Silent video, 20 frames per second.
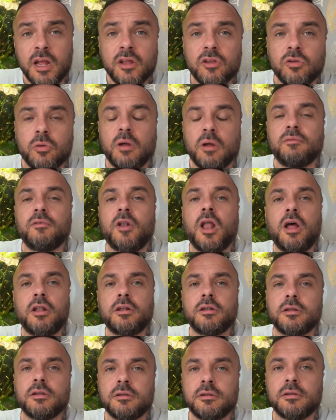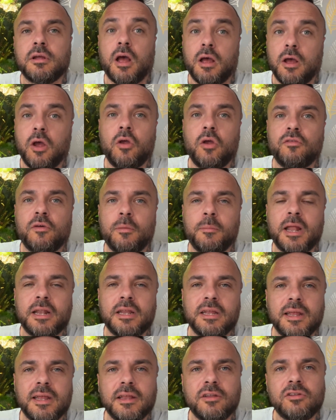So I've learned over
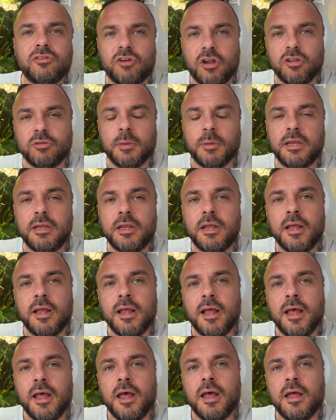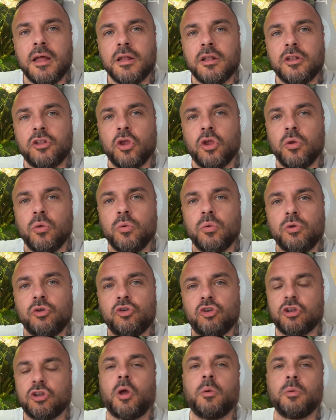many years, trust me, to
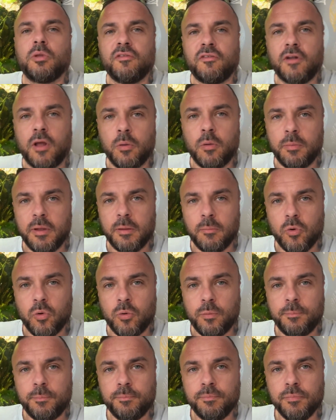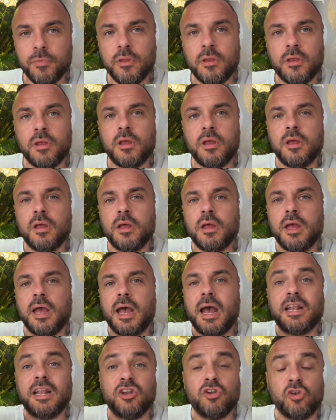just go with the flow a bit more
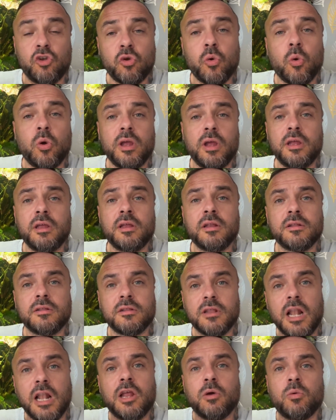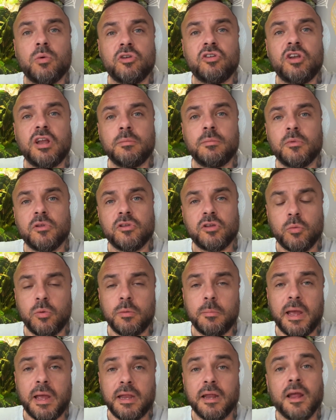and enjoy the little achievements that we
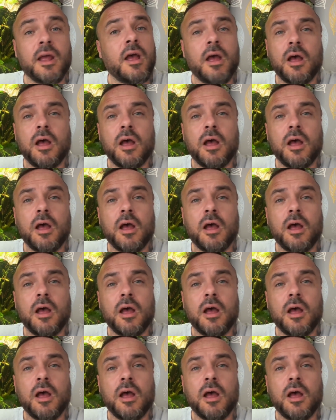make.